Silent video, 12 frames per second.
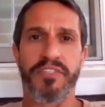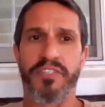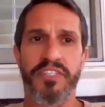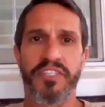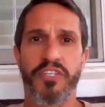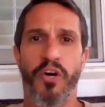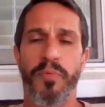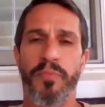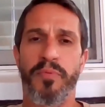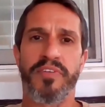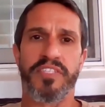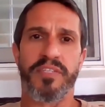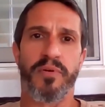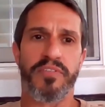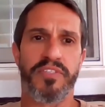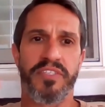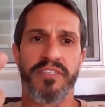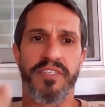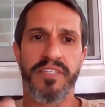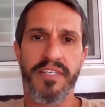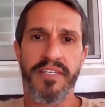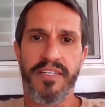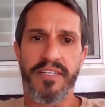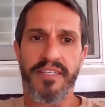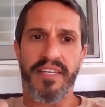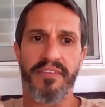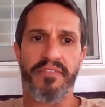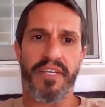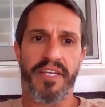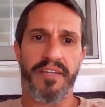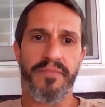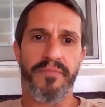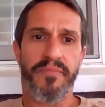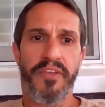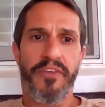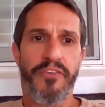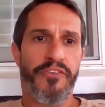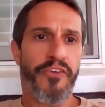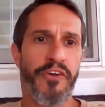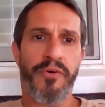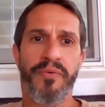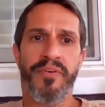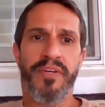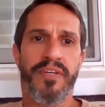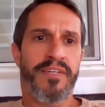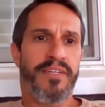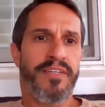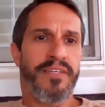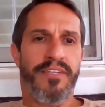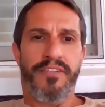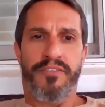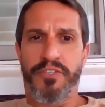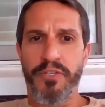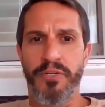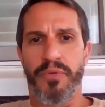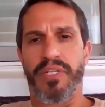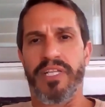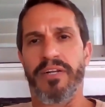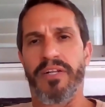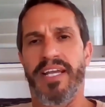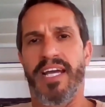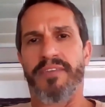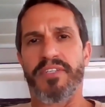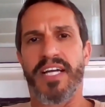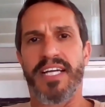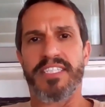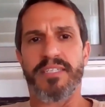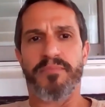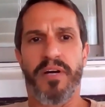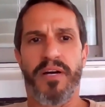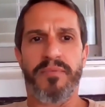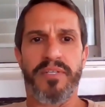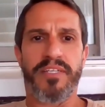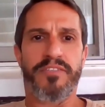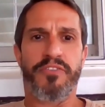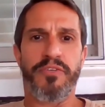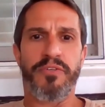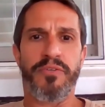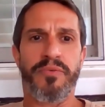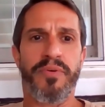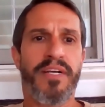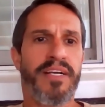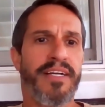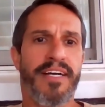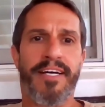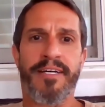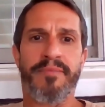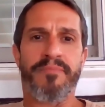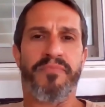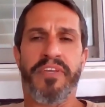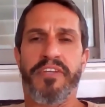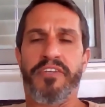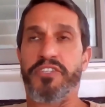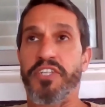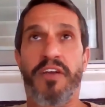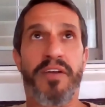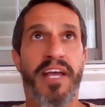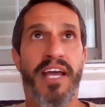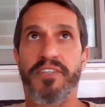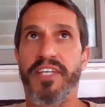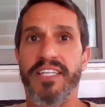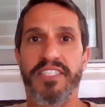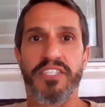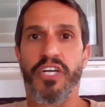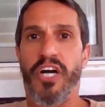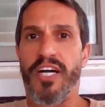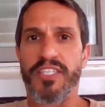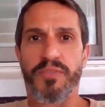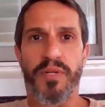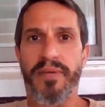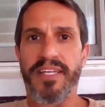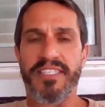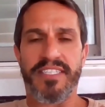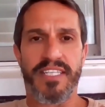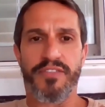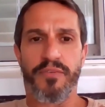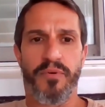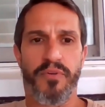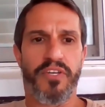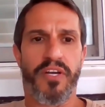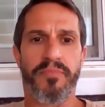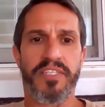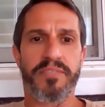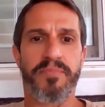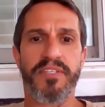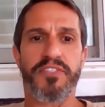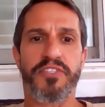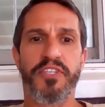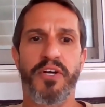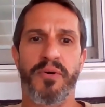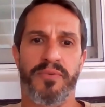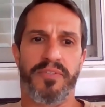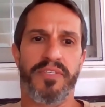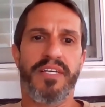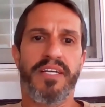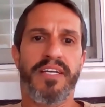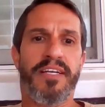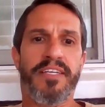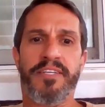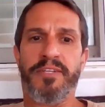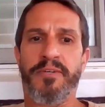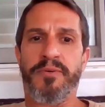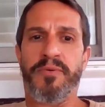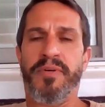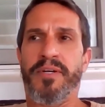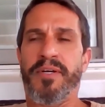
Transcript: just as culpable as the person giving it. So do clearly advertise to public. Do share in advertising costs when it makes sense for both companies. But don't do